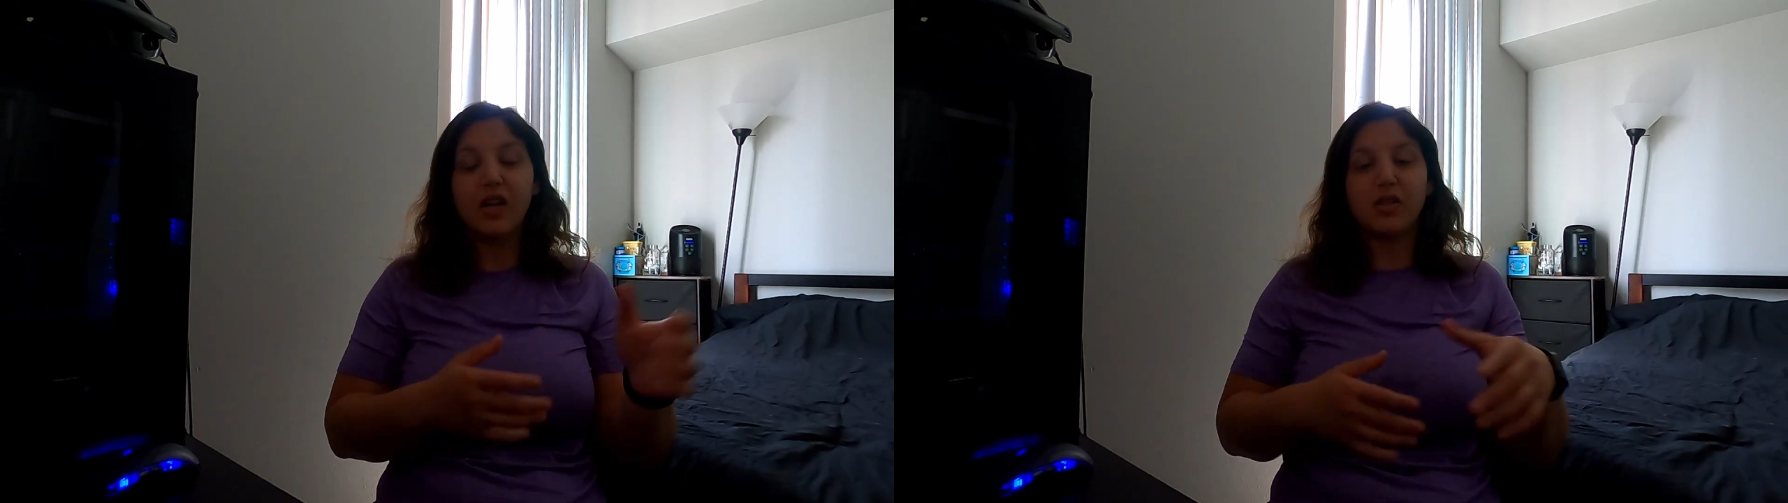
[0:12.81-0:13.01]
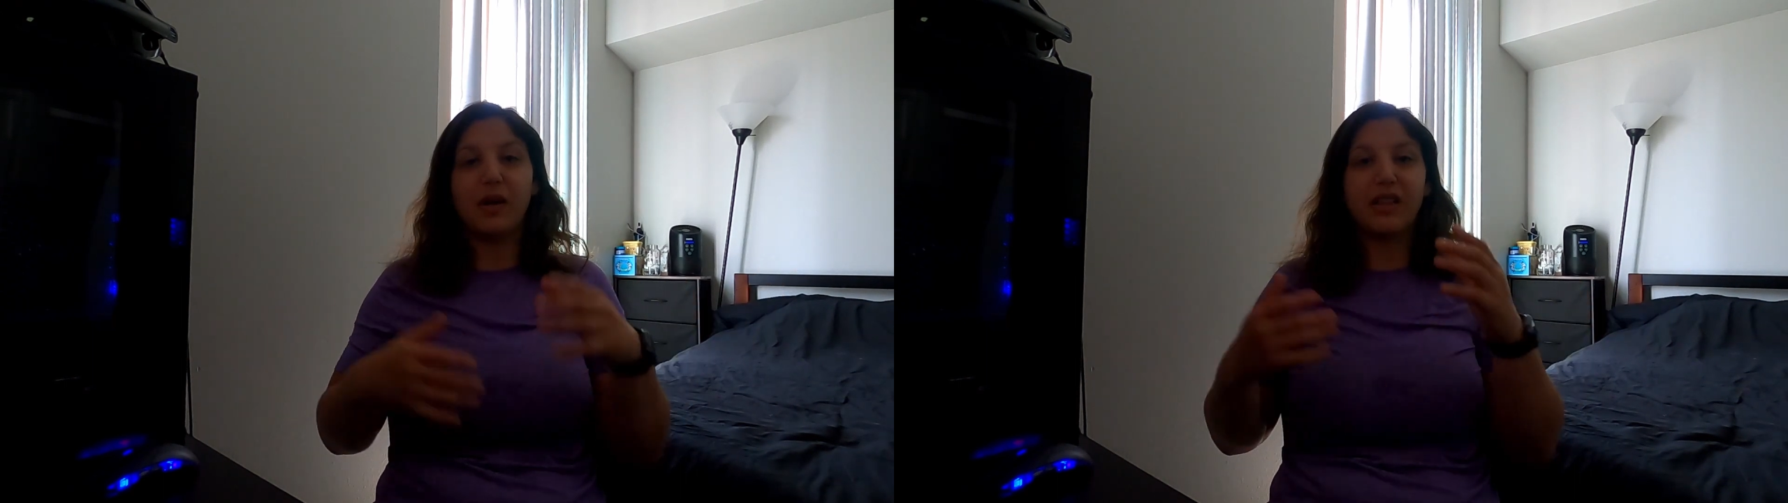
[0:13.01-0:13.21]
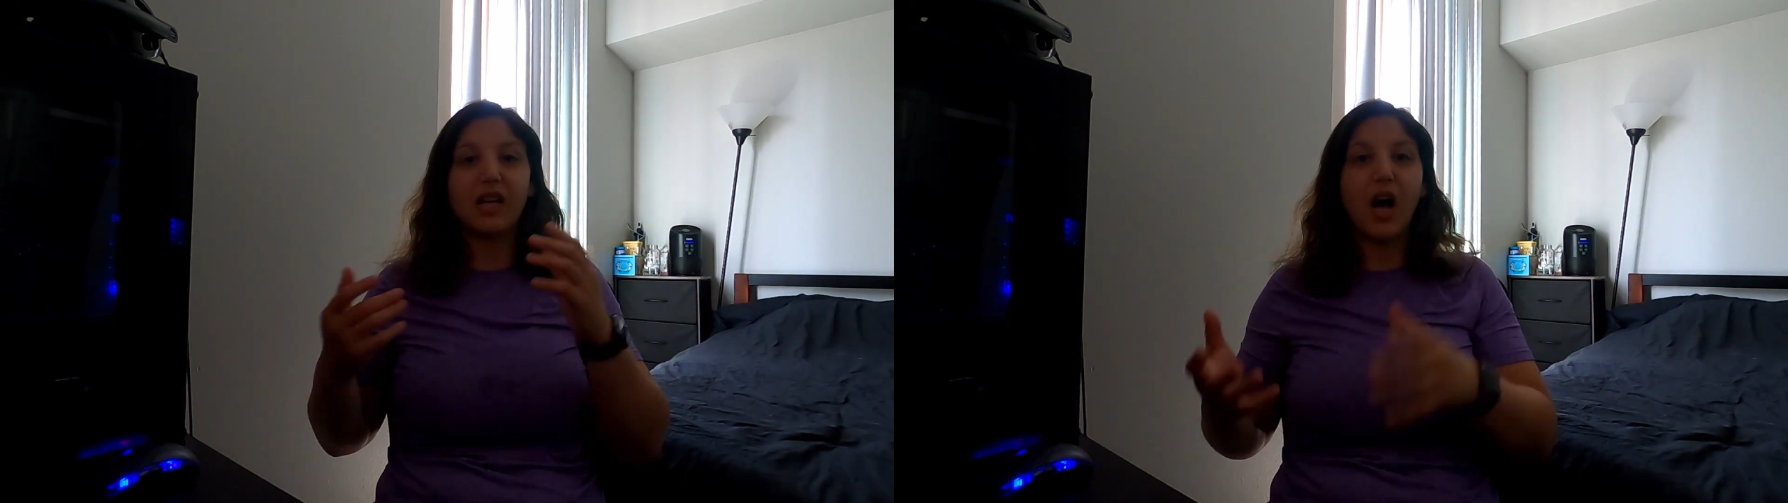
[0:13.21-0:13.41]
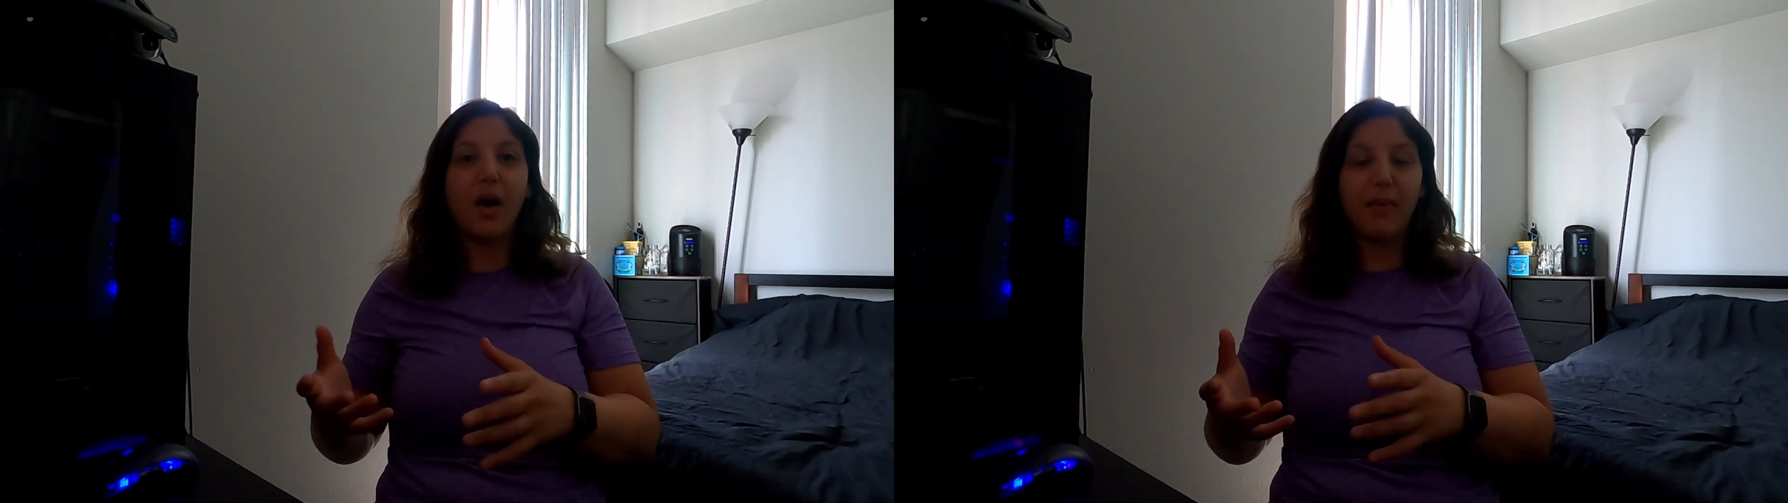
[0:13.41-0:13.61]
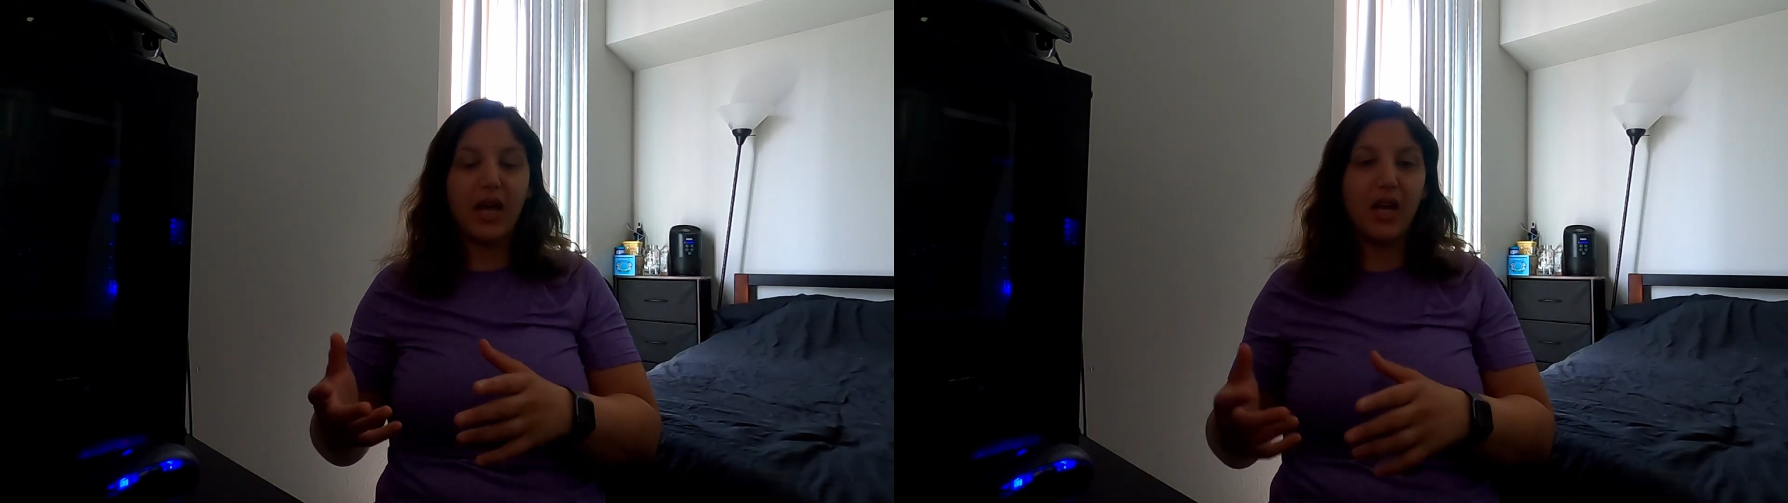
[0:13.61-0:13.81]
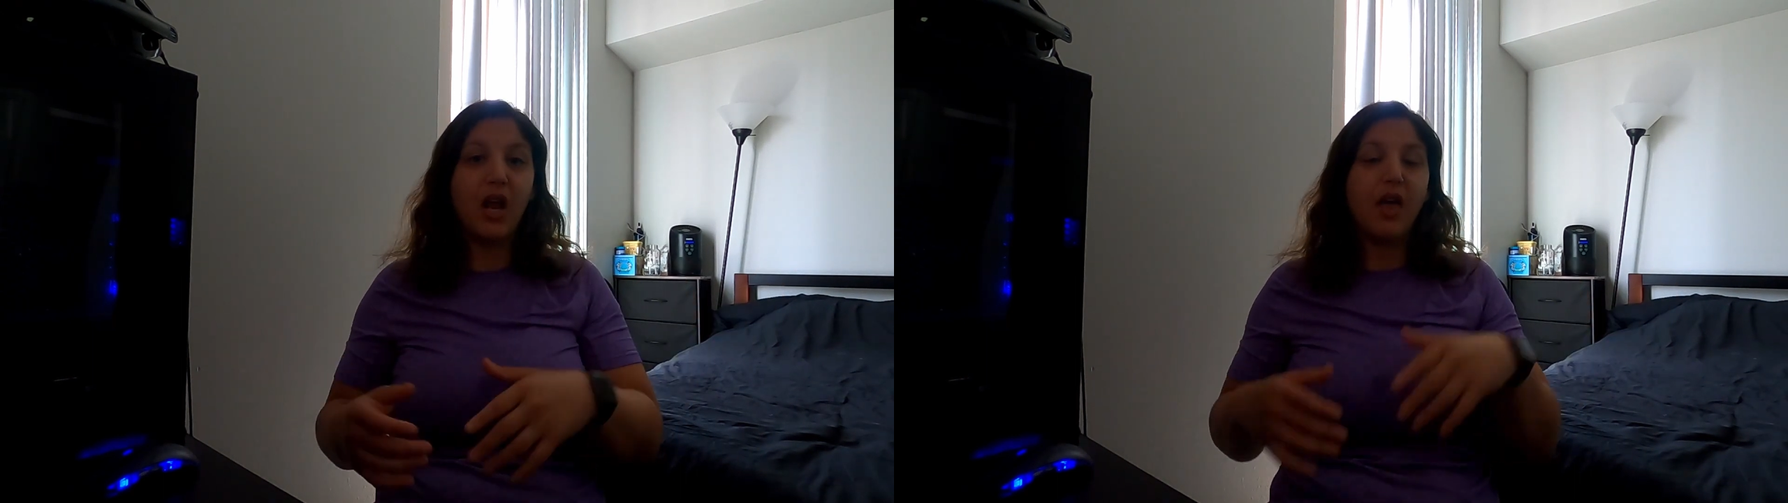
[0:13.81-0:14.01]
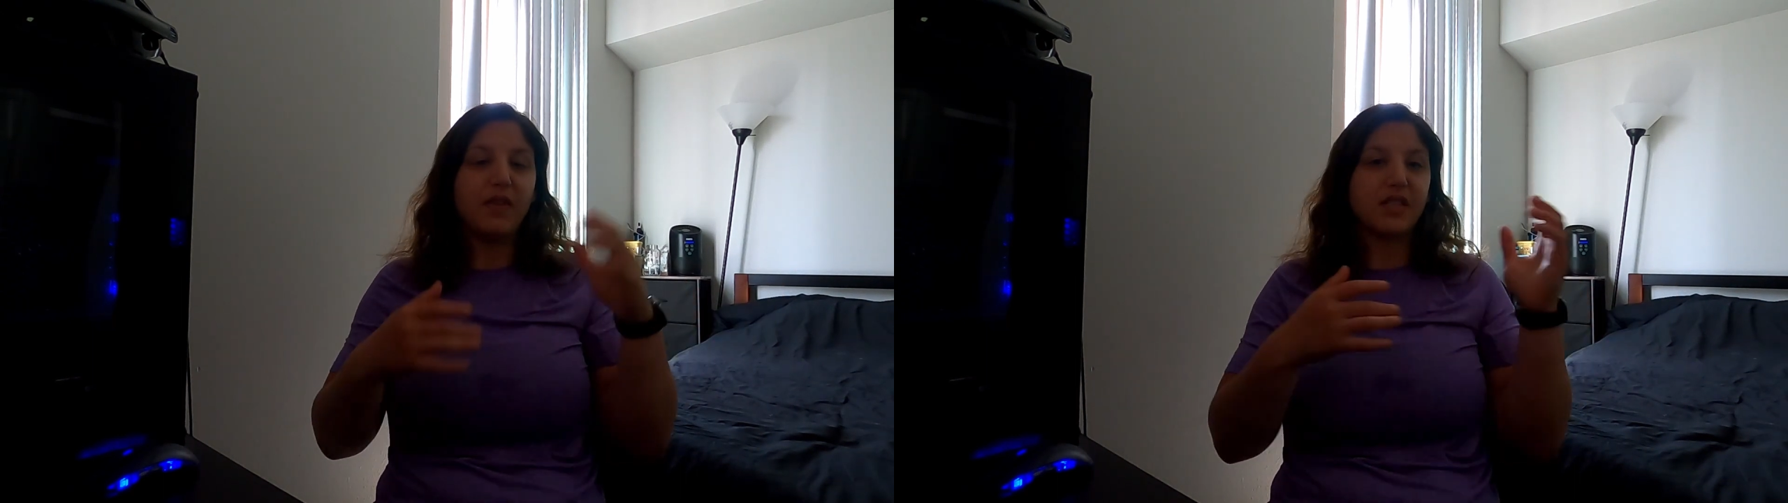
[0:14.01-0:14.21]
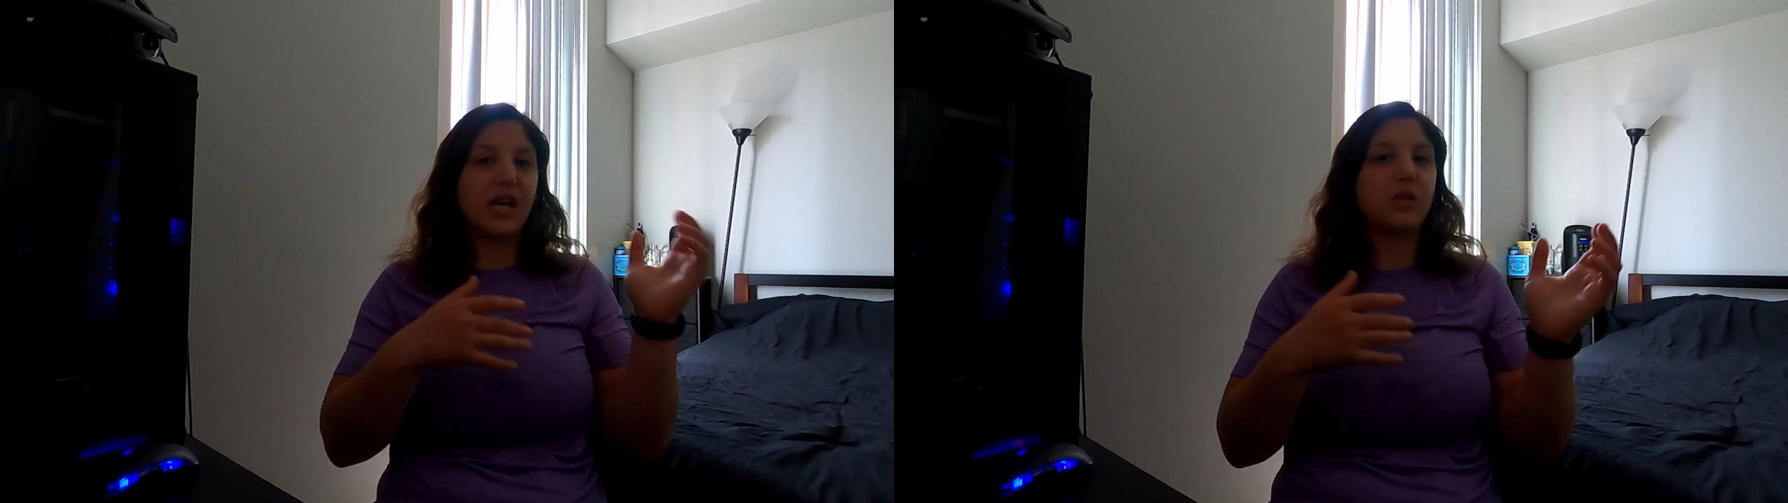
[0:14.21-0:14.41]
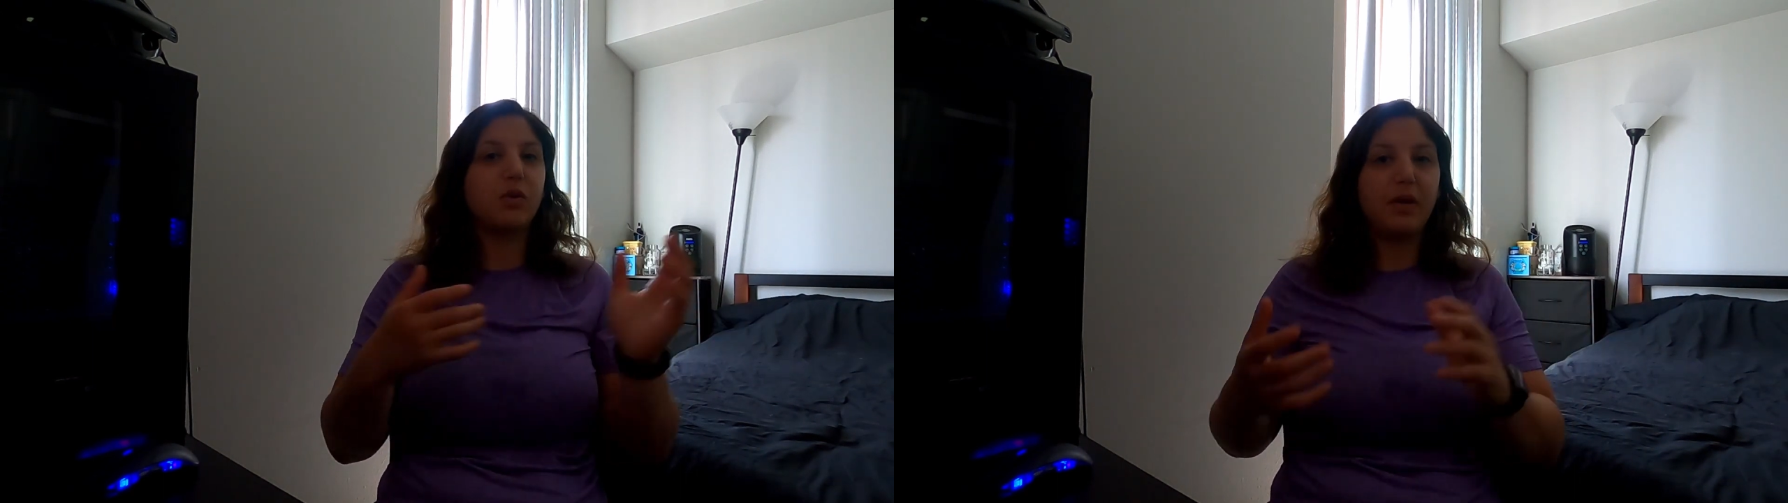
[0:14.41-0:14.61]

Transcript: So at the Combine, the scouts will